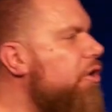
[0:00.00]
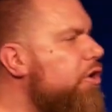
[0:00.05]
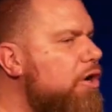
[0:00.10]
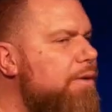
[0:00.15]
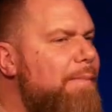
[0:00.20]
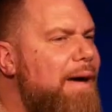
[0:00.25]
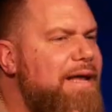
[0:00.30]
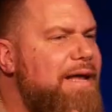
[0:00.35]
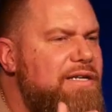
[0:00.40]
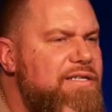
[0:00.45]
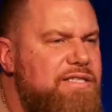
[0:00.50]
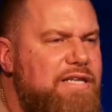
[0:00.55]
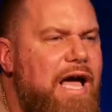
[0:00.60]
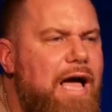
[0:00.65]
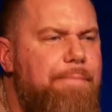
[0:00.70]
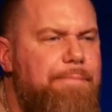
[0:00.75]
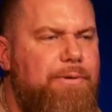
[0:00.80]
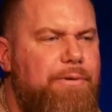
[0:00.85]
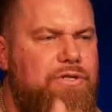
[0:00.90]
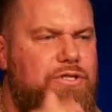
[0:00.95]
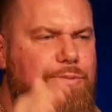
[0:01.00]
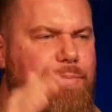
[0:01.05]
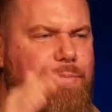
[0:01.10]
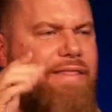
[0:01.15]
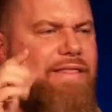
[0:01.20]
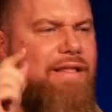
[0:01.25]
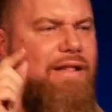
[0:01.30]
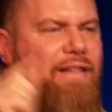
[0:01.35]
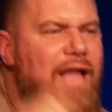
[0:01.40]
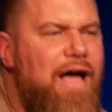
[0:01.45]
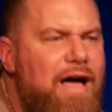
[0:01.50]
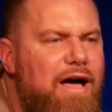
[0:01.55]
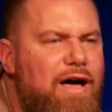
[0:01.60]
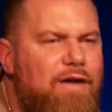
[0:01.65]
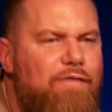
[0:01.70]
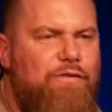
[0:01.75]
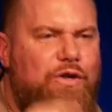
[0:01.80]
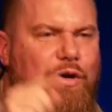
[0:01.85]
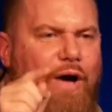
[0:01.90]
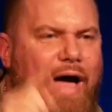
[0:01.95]
you're my disciples by the
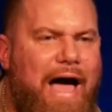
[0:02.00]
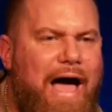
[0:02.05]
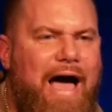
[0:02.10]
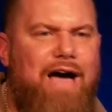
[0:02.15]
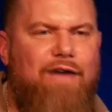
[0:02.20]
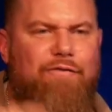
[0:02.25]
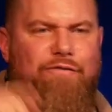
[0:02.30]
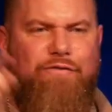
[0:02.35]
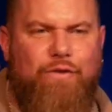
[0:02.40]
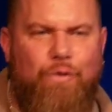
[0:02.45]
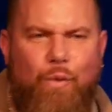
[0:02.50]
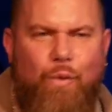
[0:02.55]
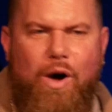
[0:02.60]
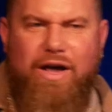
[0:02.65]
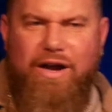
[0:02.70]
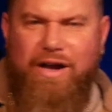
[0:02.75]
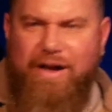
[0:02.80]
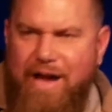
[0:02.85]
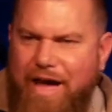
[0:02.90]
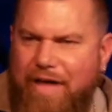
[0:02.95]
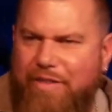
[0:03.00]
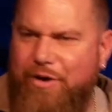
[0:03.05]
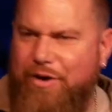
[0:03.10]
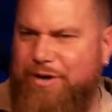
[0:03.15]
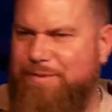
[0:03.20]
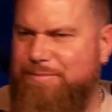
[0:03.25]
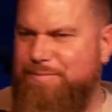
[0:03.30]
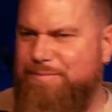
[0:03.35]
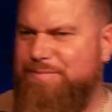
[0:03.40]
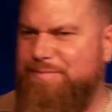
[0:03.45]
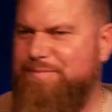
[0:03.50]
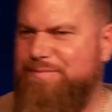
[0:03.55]
love you have for one another.